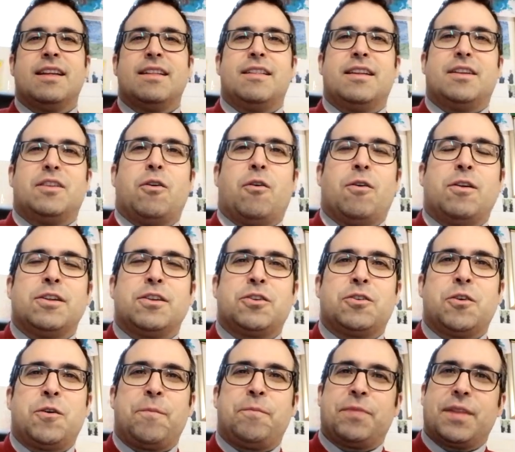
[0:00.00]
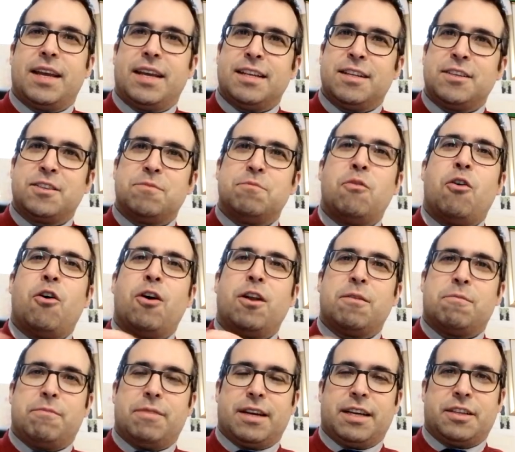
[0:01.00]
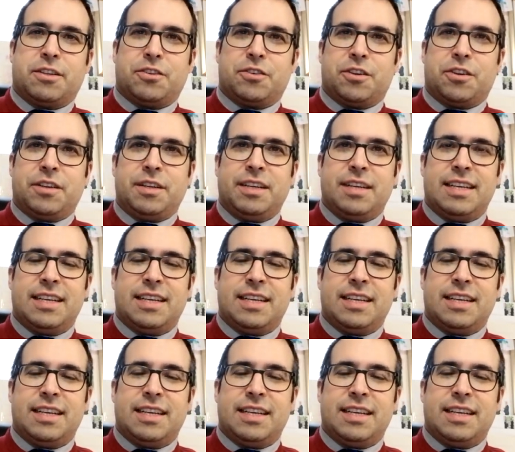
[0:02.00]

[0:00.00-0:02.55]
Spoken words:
that also in a small picture